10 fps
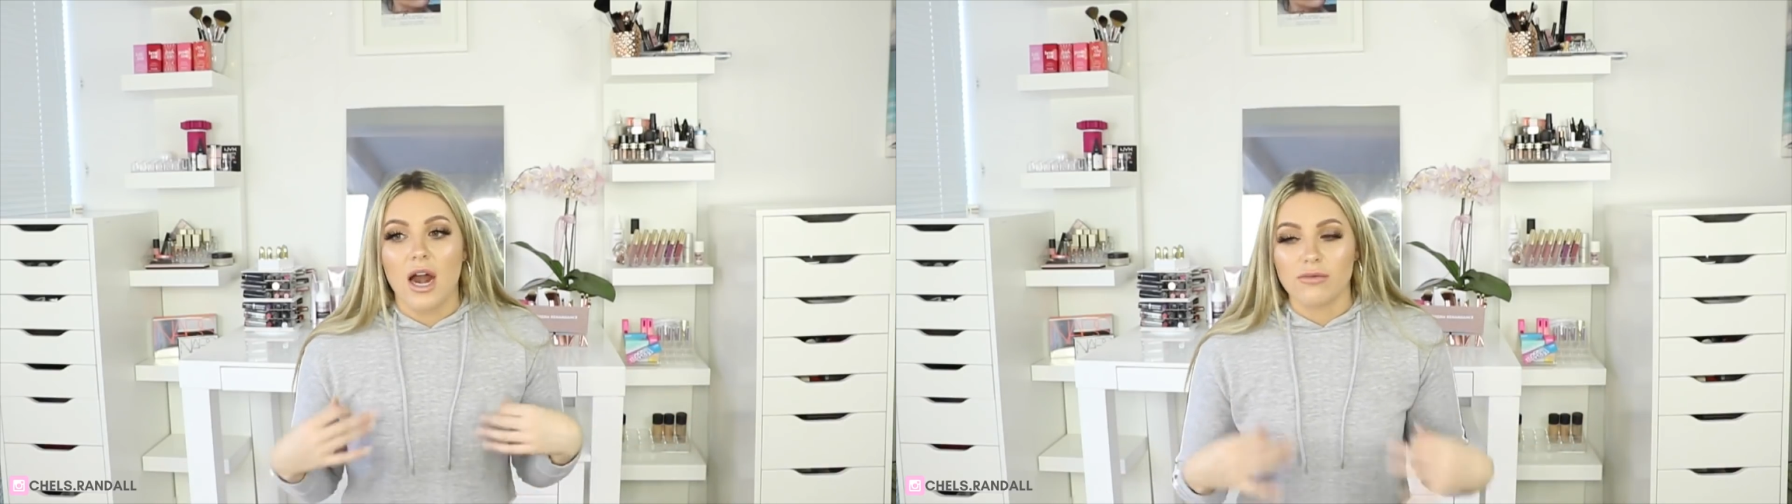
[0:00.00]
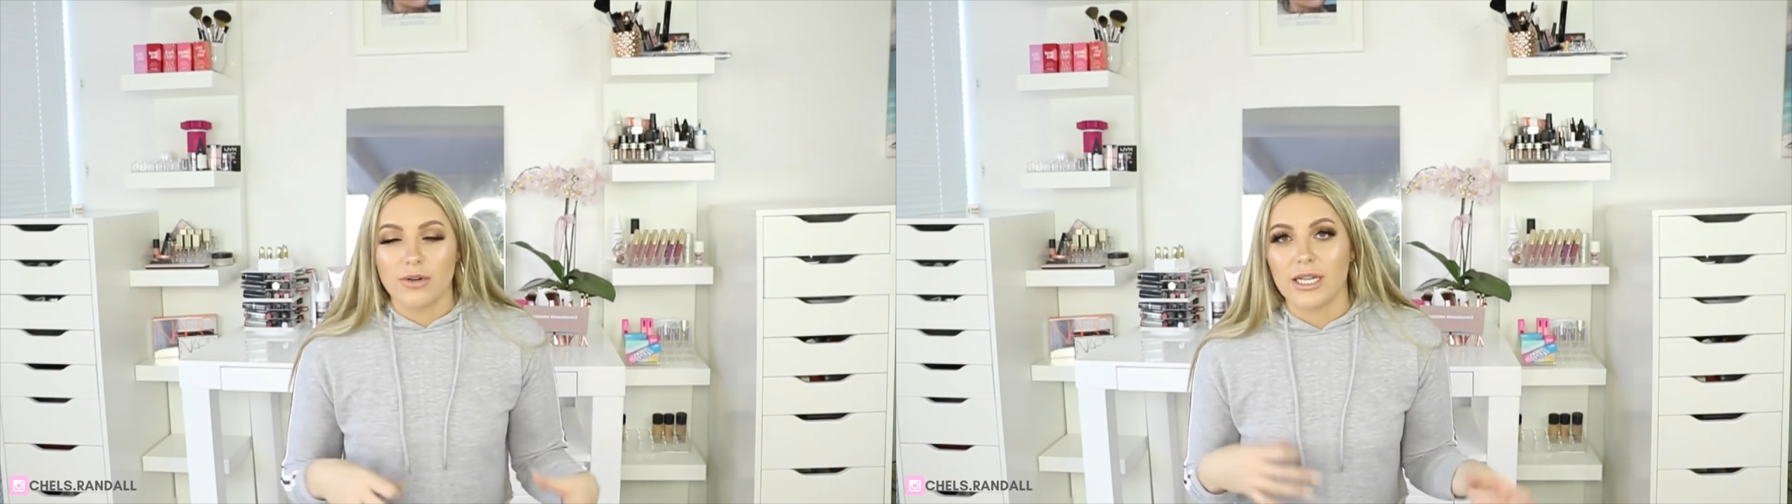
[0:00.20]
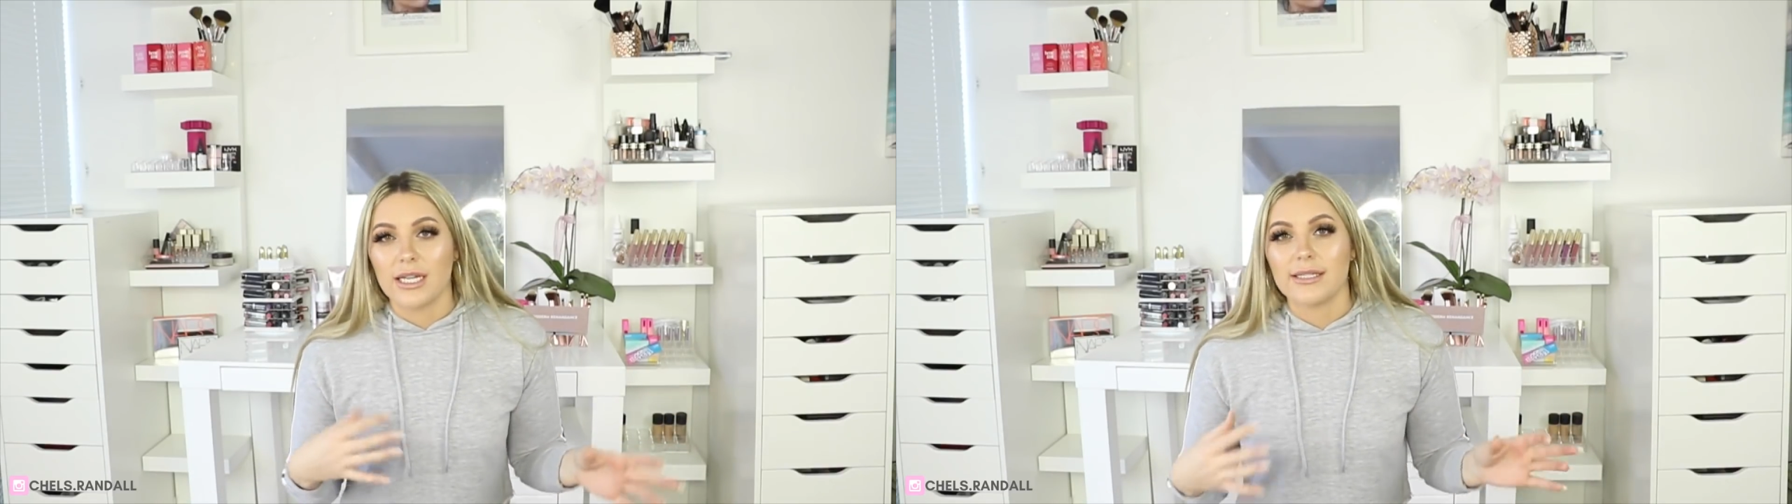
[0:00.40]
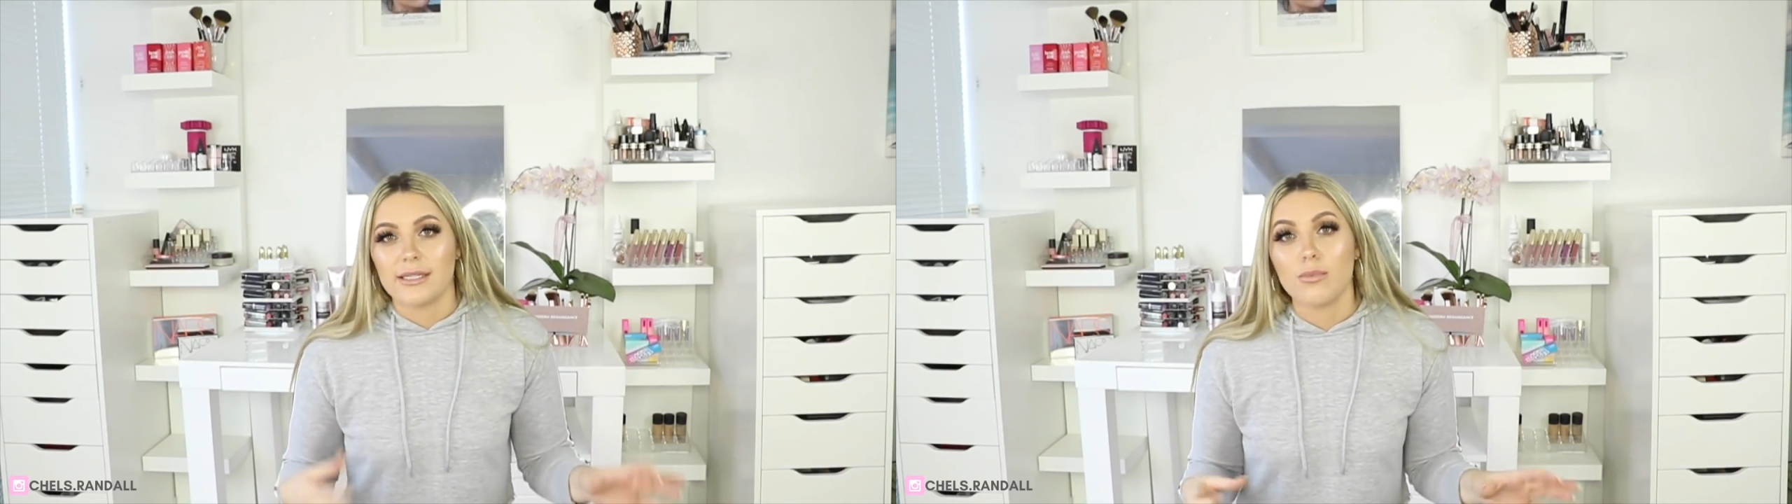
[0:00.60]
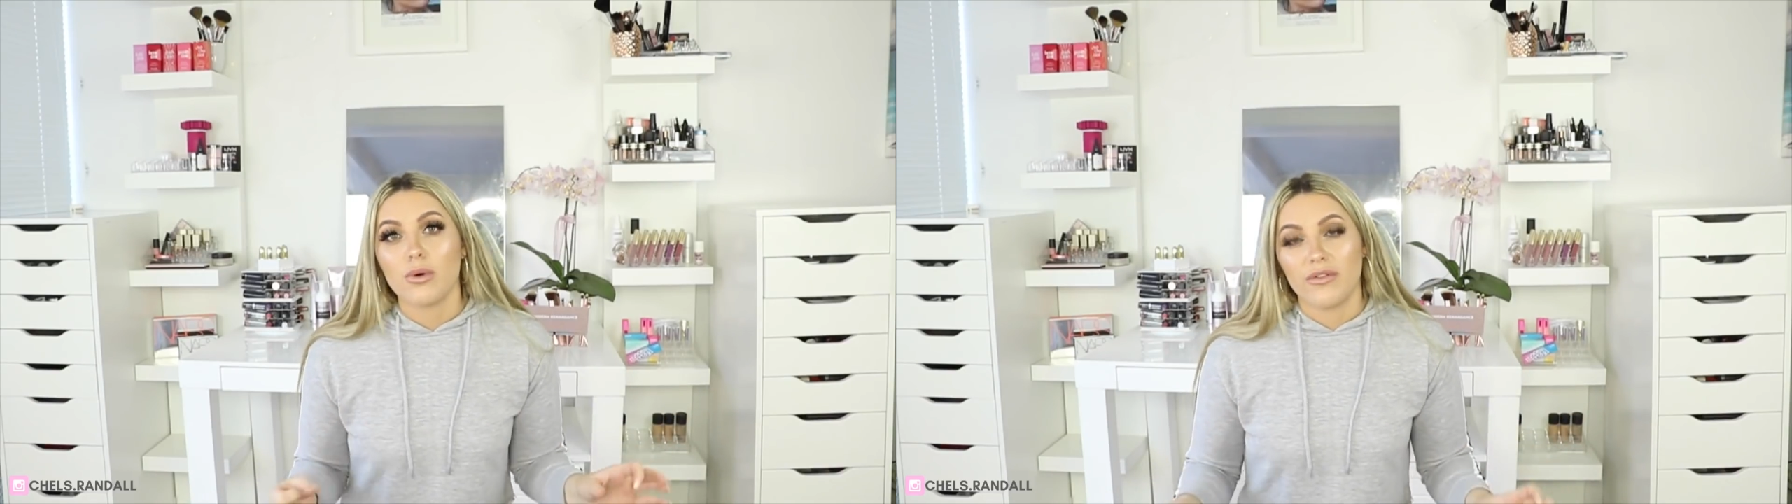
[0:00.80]
are really
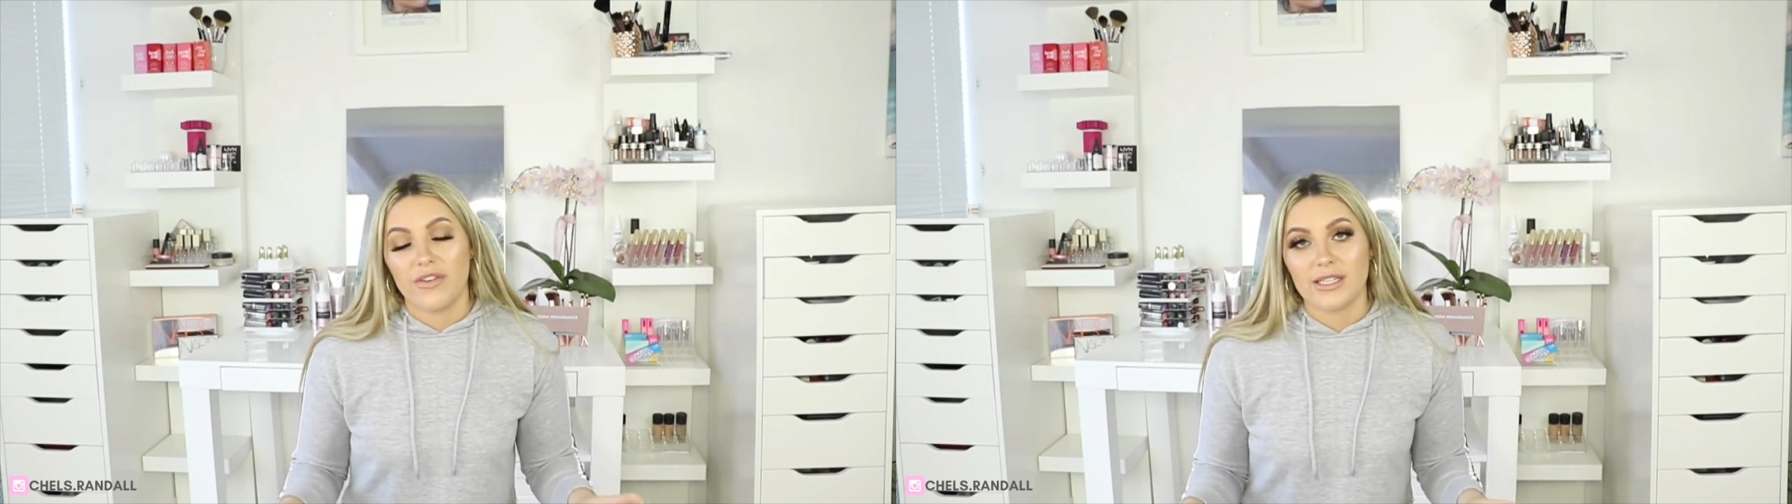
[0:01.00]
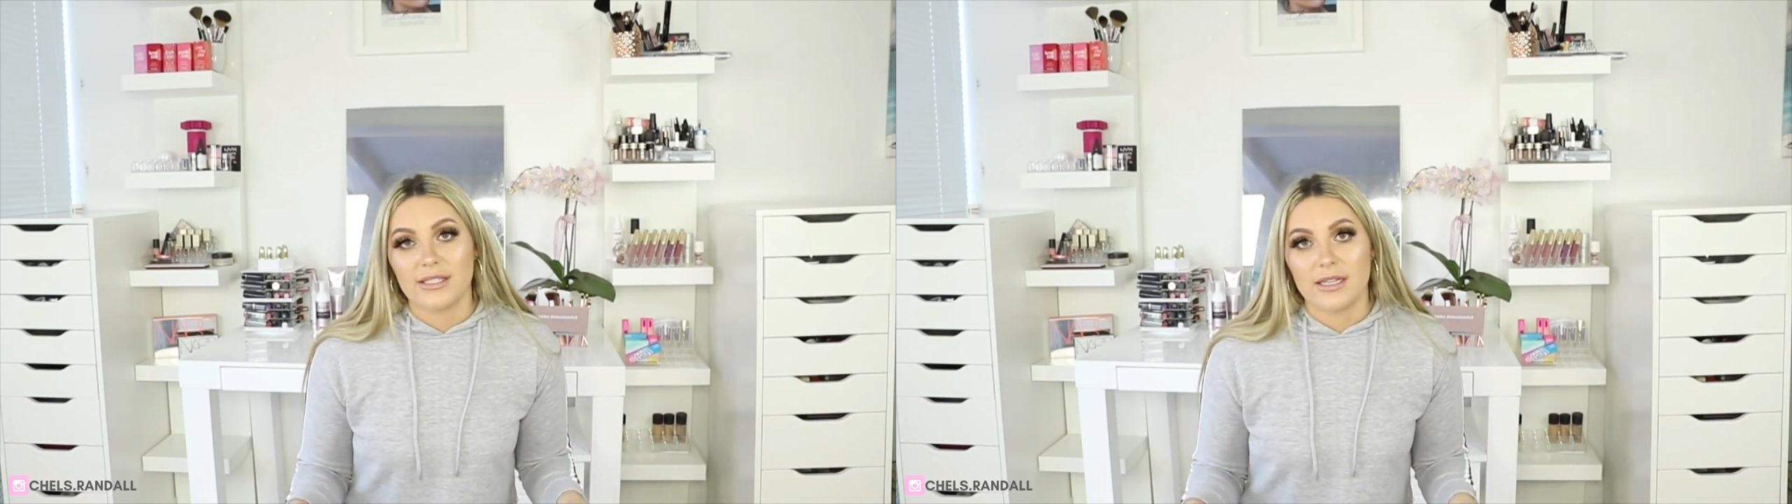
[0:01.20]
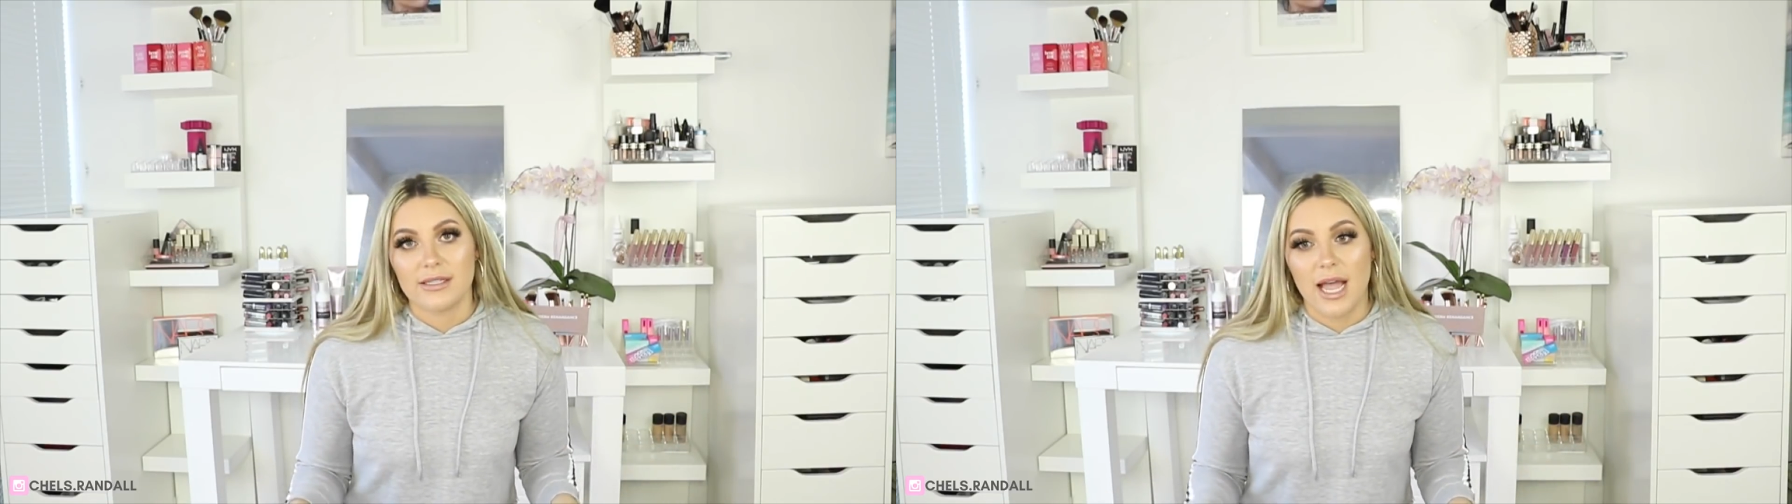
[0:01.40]
simple fixes,